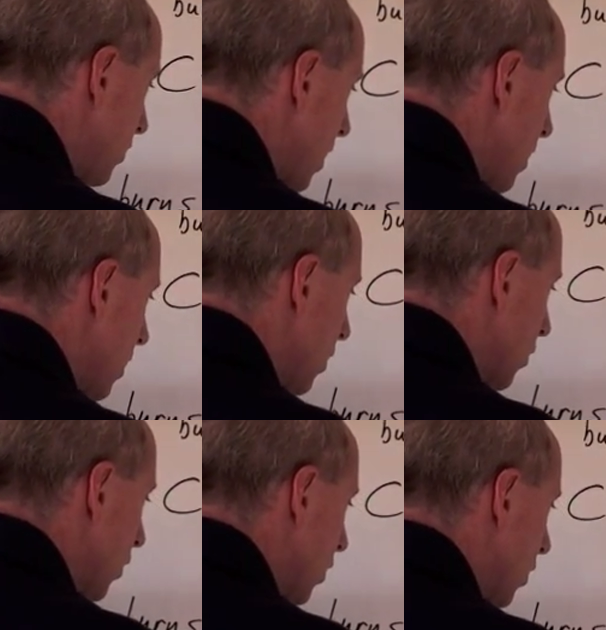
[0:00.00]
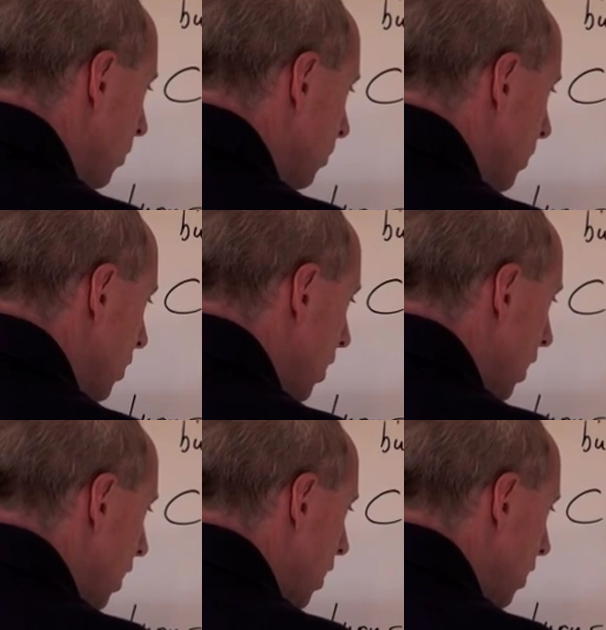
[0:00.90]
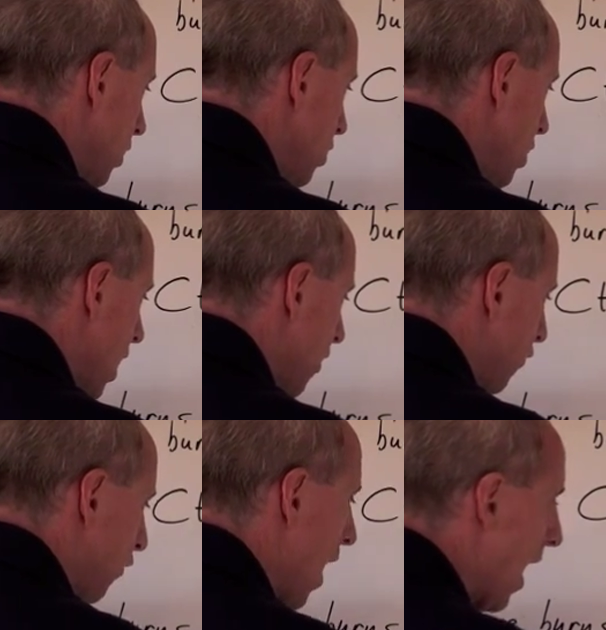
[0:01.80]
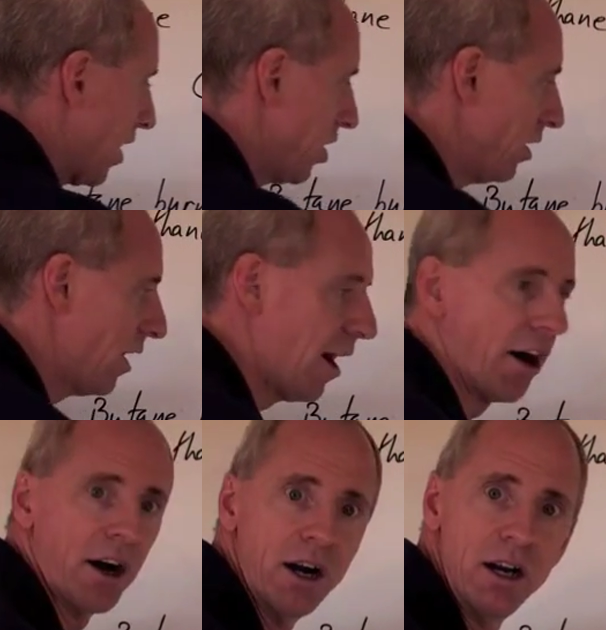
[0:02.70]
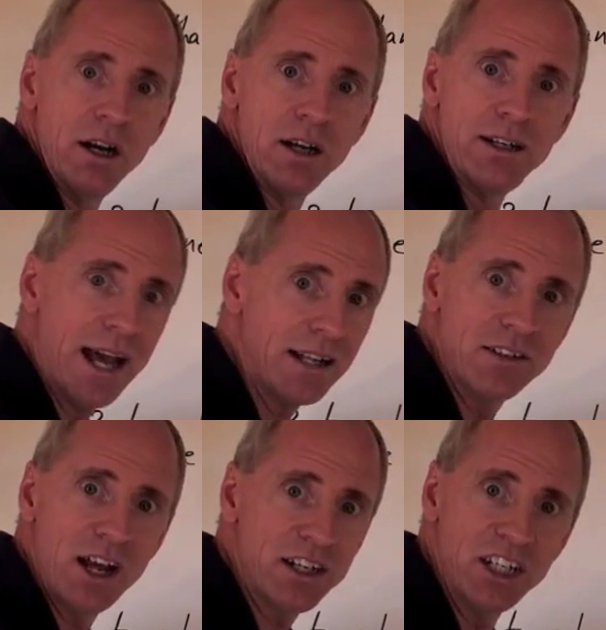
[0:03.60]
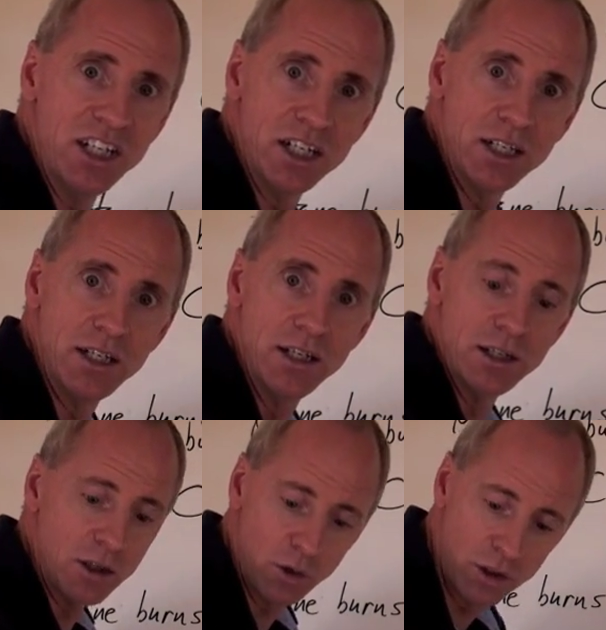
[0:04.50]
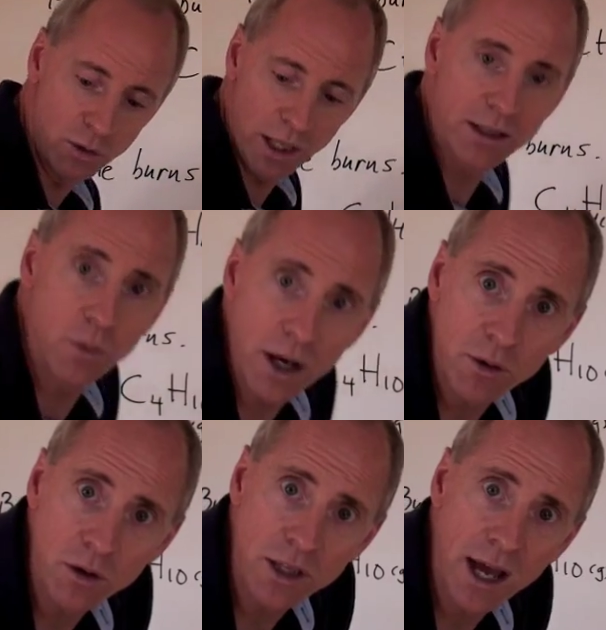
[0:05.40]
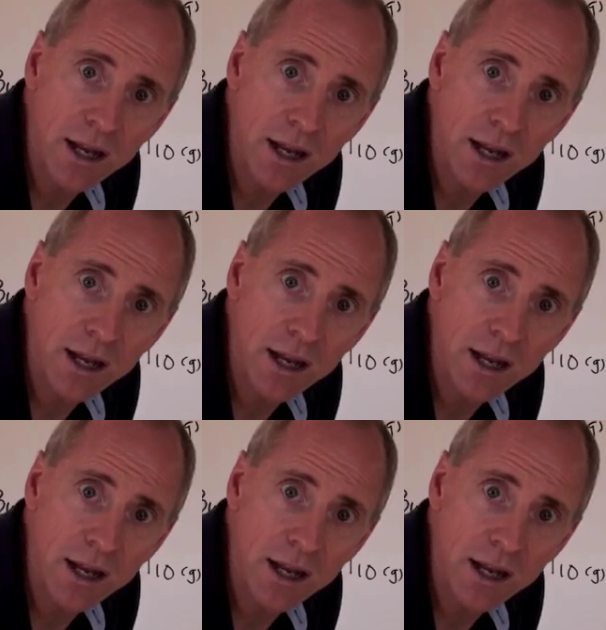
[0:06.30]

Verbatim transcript: to say, oh, uh, you got a fraction there. That's not good. Oh, you don't like the way I wrote